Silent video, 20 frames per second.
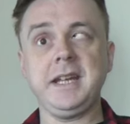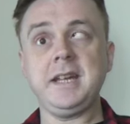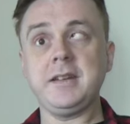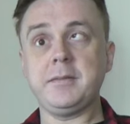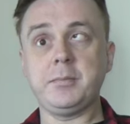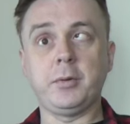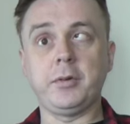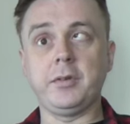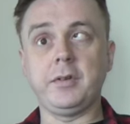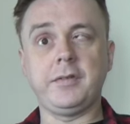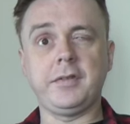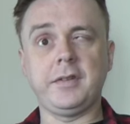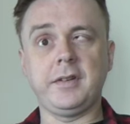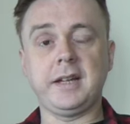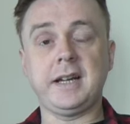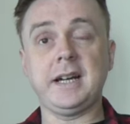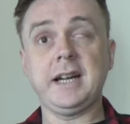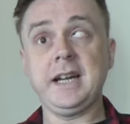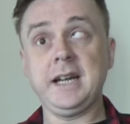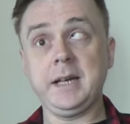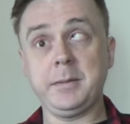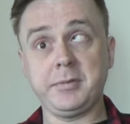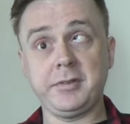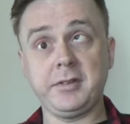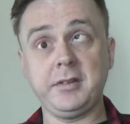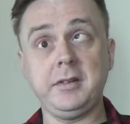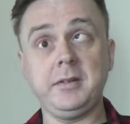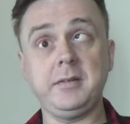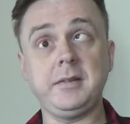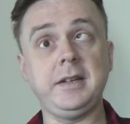It's wonderful.
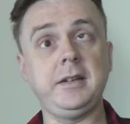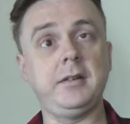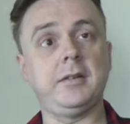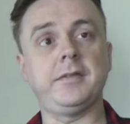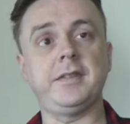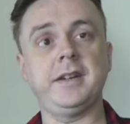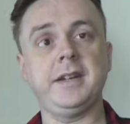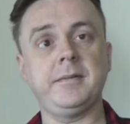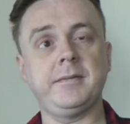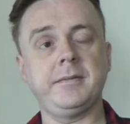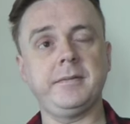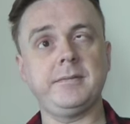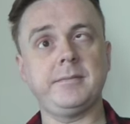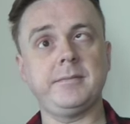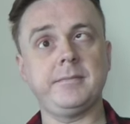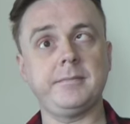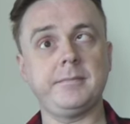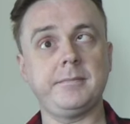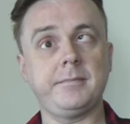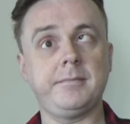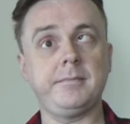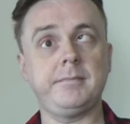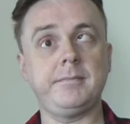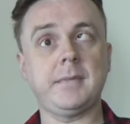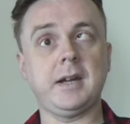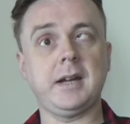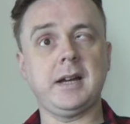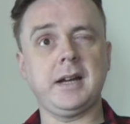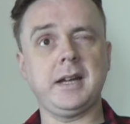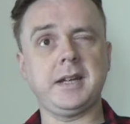Absolutely love it.
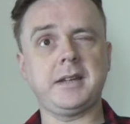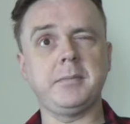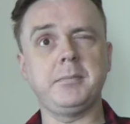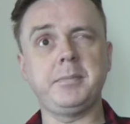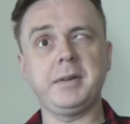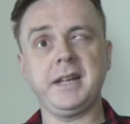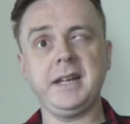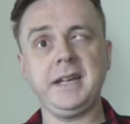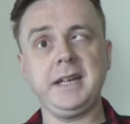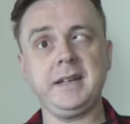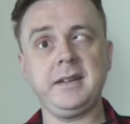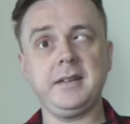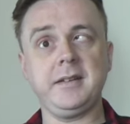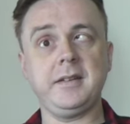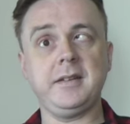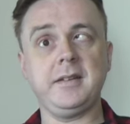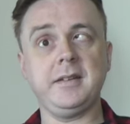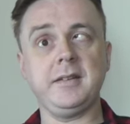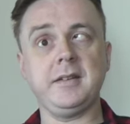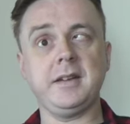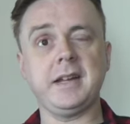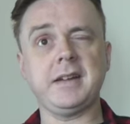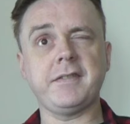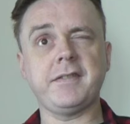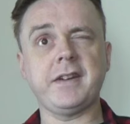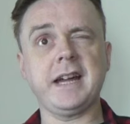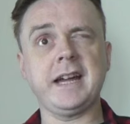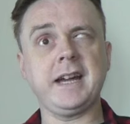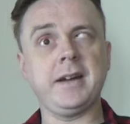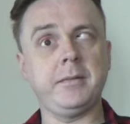I can play it
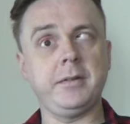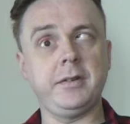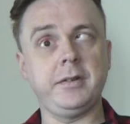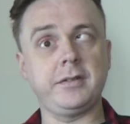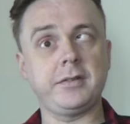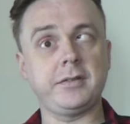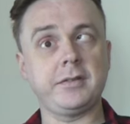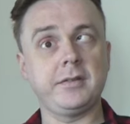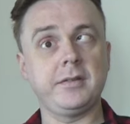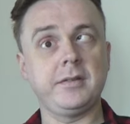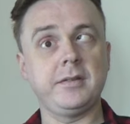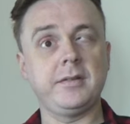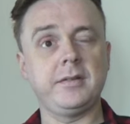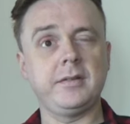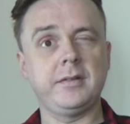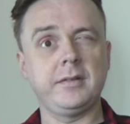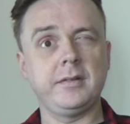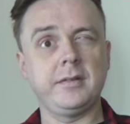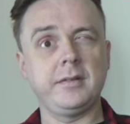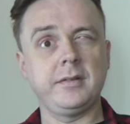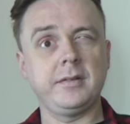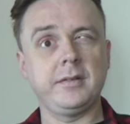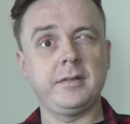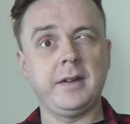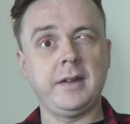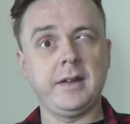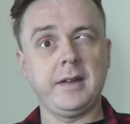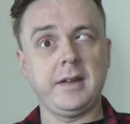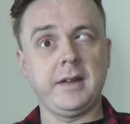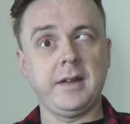for hours.
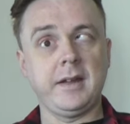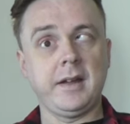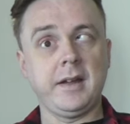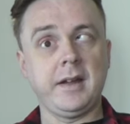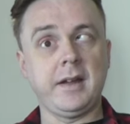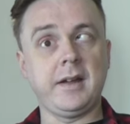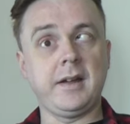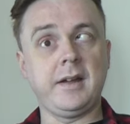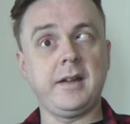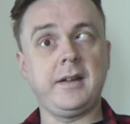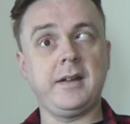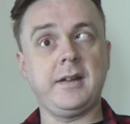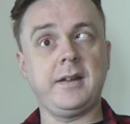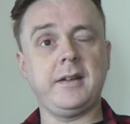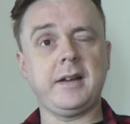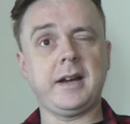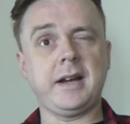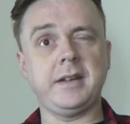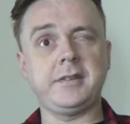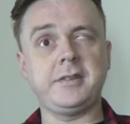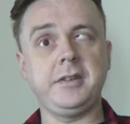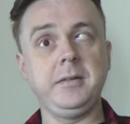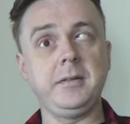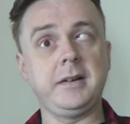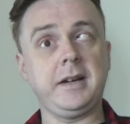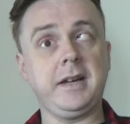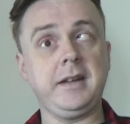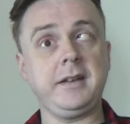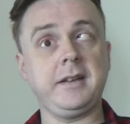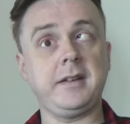Uh, I do
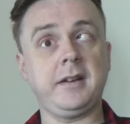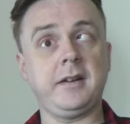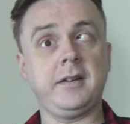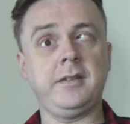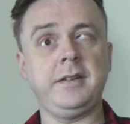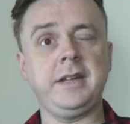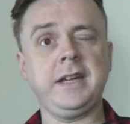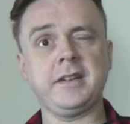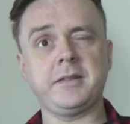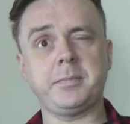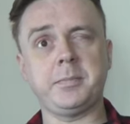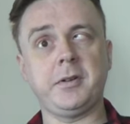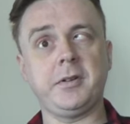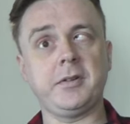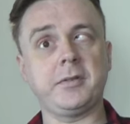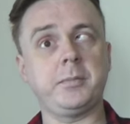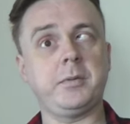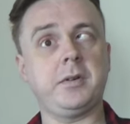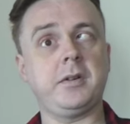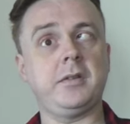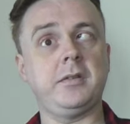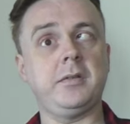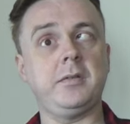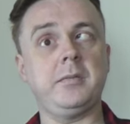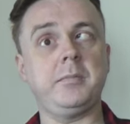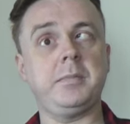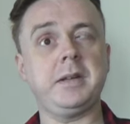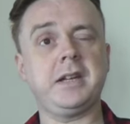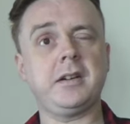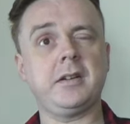like on the Xbox One
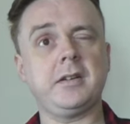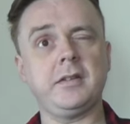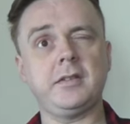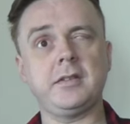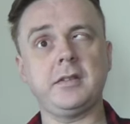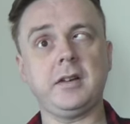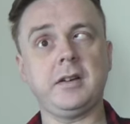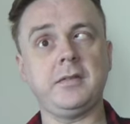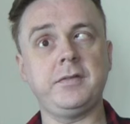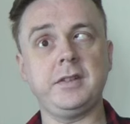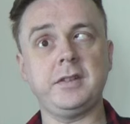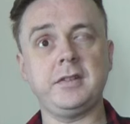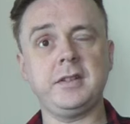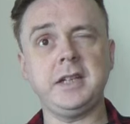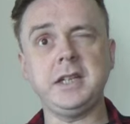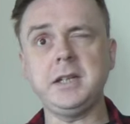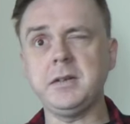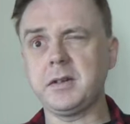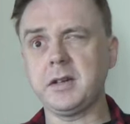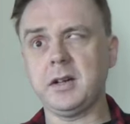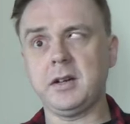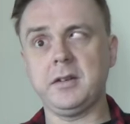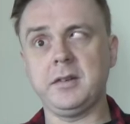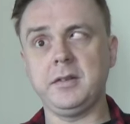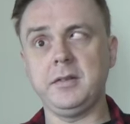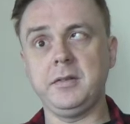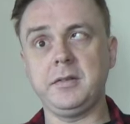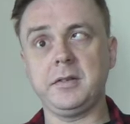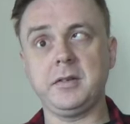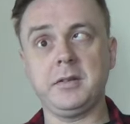because obviously you
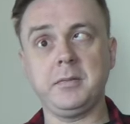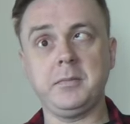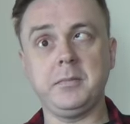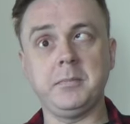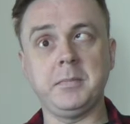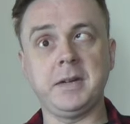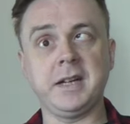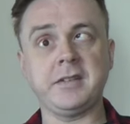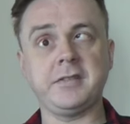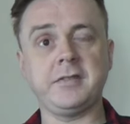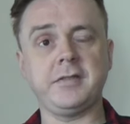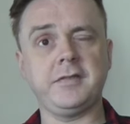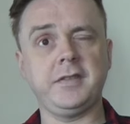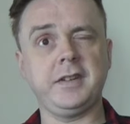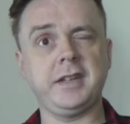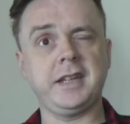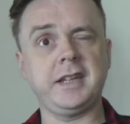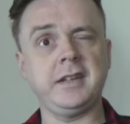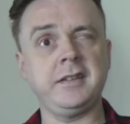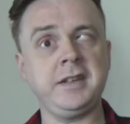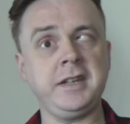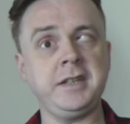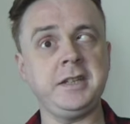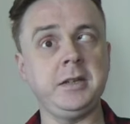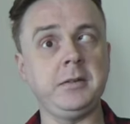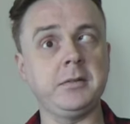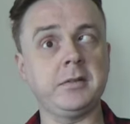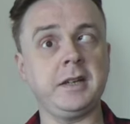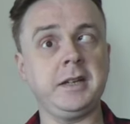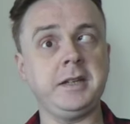can't mash the
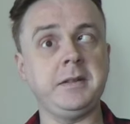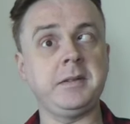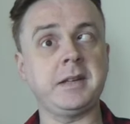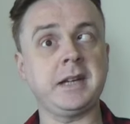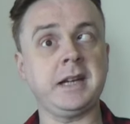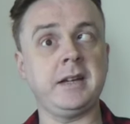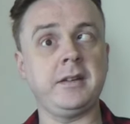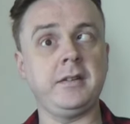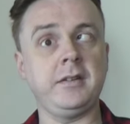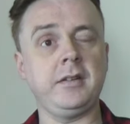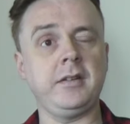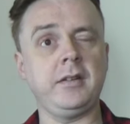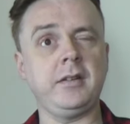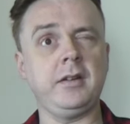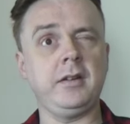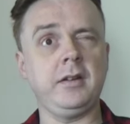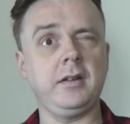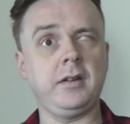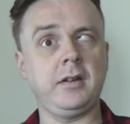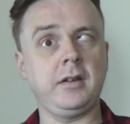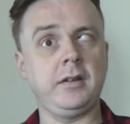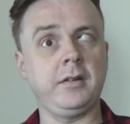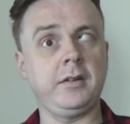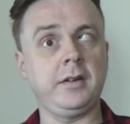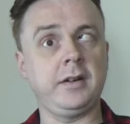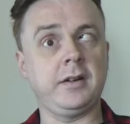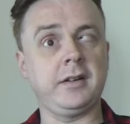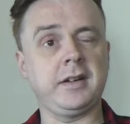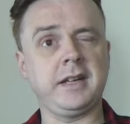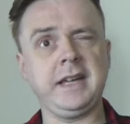continues like you can
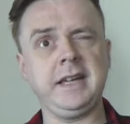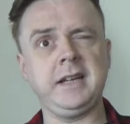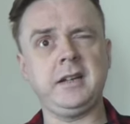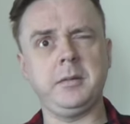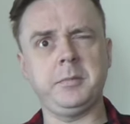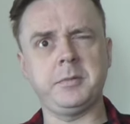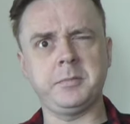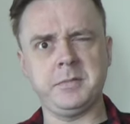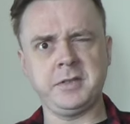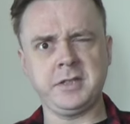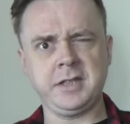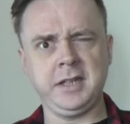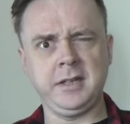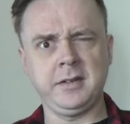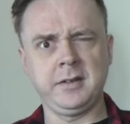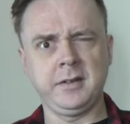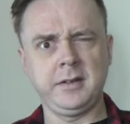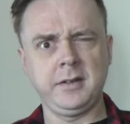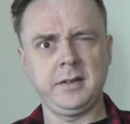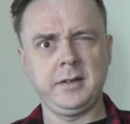on Arcade Club's machine.